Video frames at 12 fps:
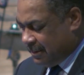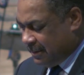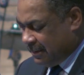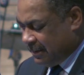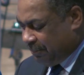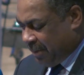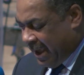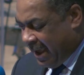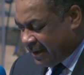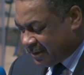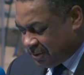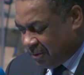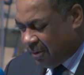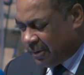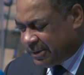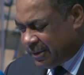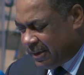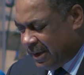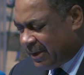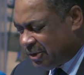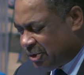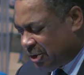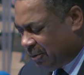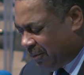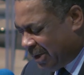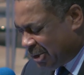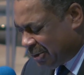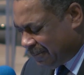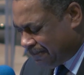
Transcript: to pass on to the next generation.